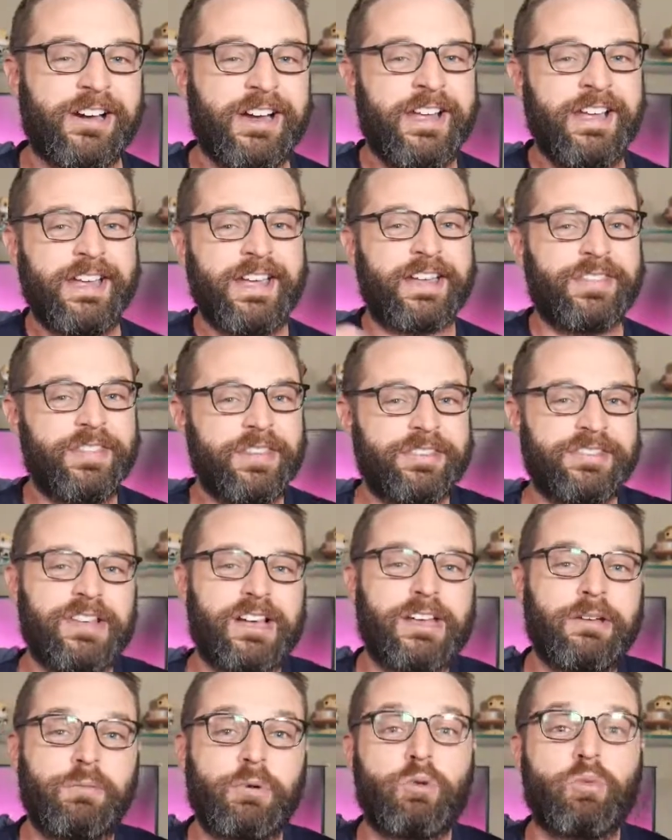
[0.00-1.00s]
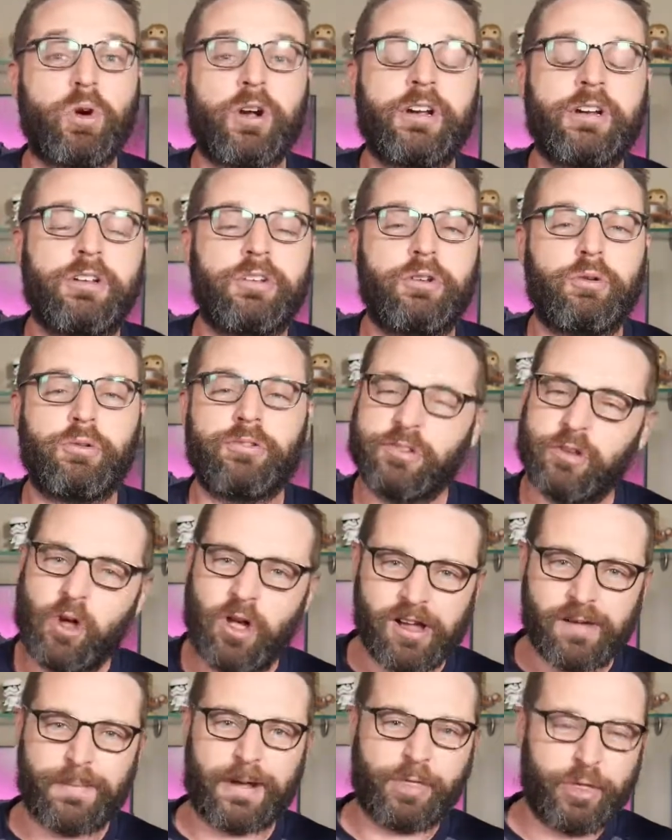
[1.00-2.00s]
In this nugget, what we're going to do is talk
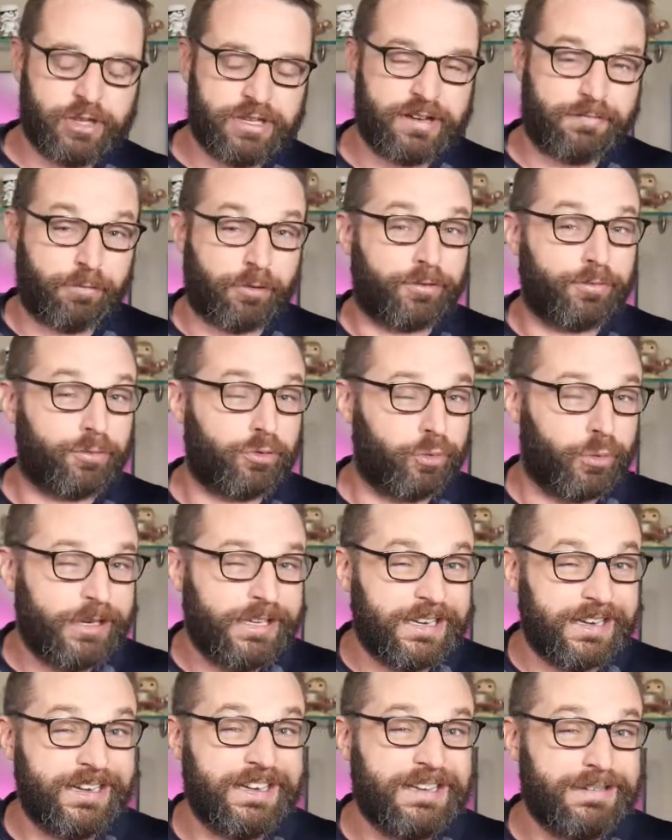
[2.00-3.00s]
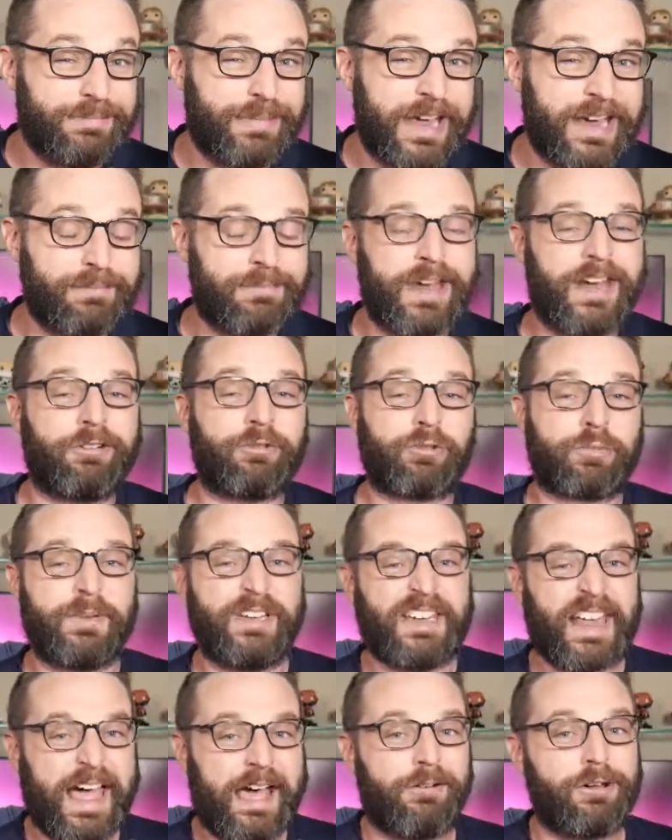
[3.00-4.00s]
about the difference between in-band management and
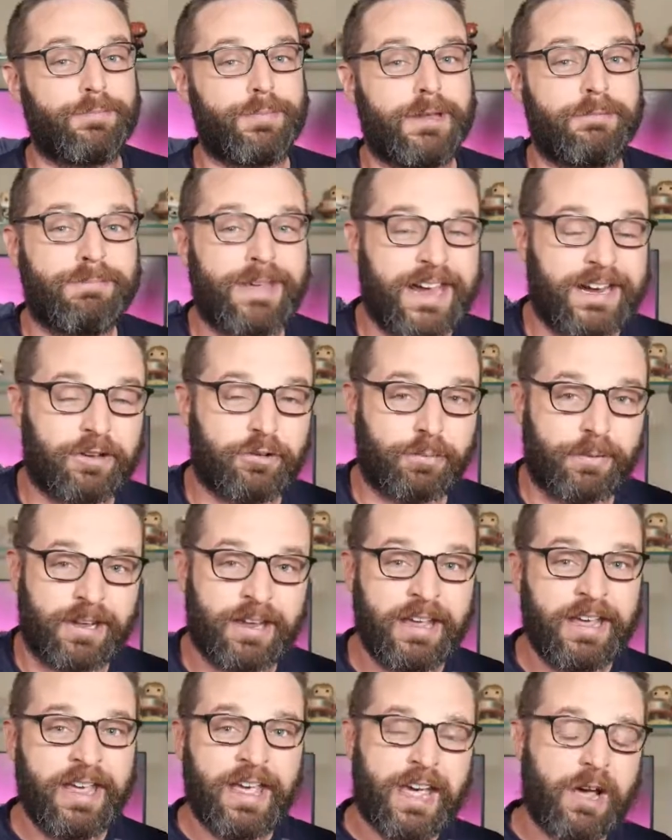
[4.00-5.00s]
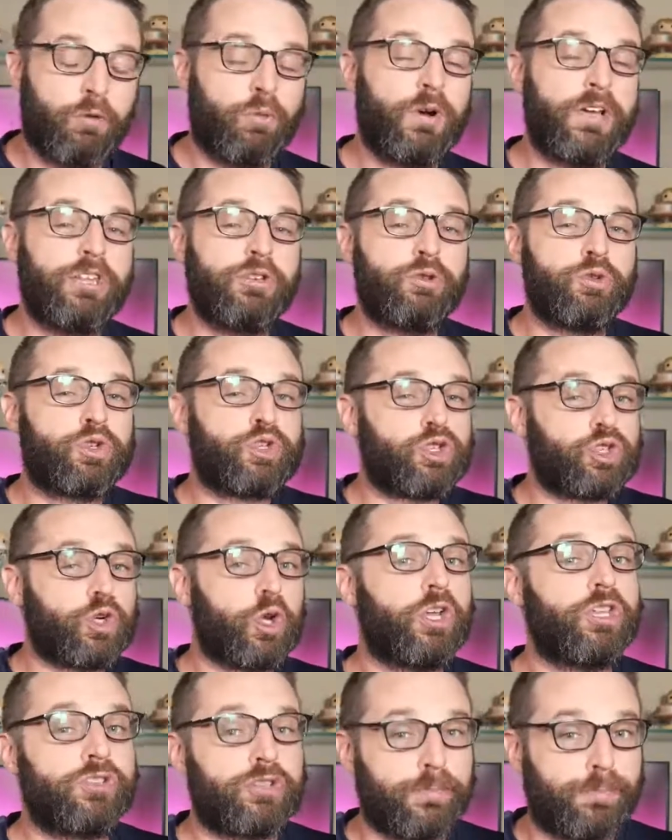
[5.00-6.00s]
out-of-band management, and when you should
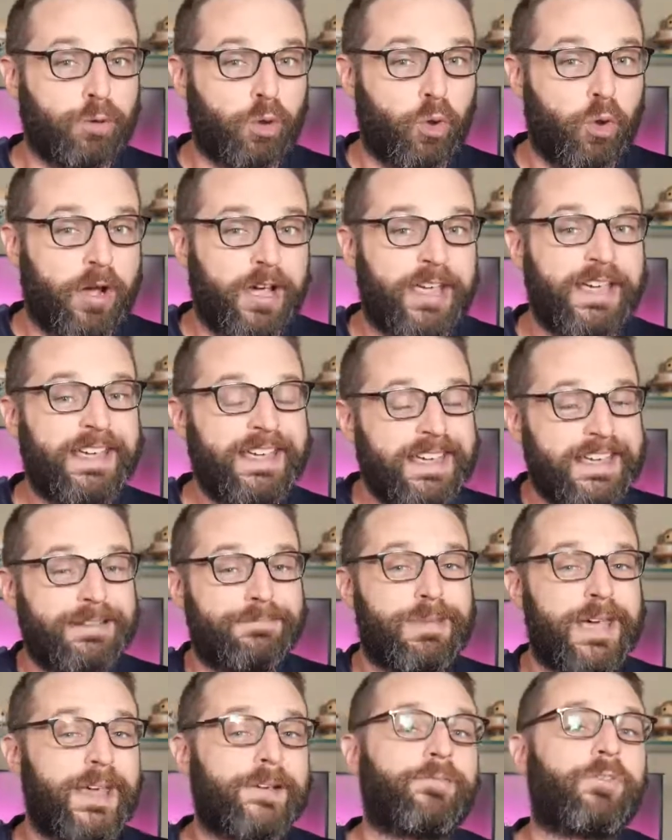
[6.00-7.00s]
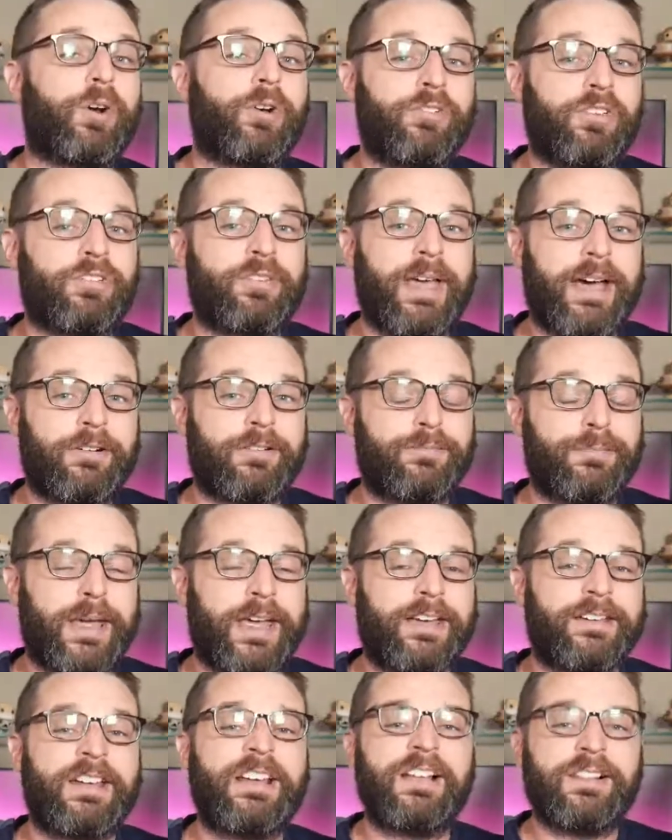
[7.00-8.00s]
deploy in-band versus out-of-band.
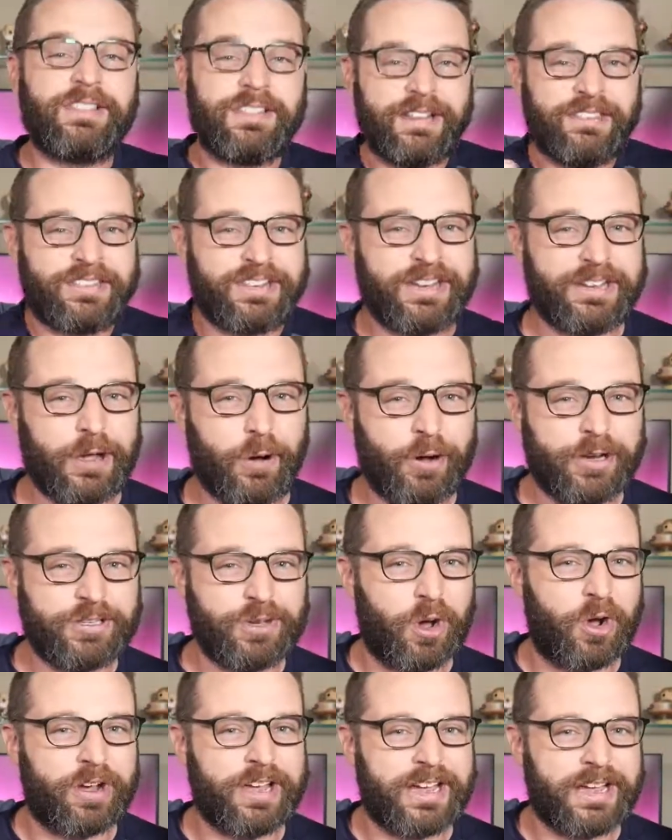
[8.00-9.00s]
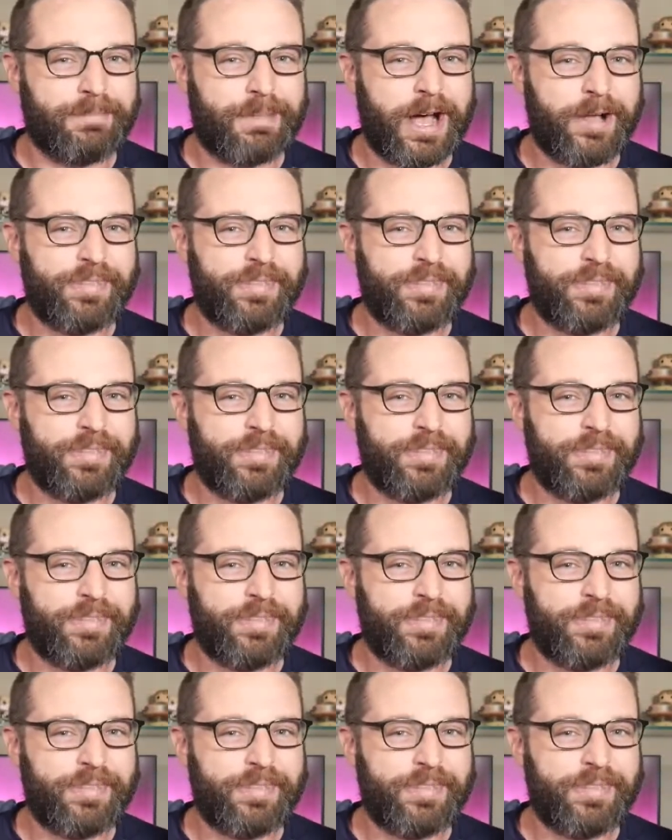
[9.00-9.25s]
Let's get going talking about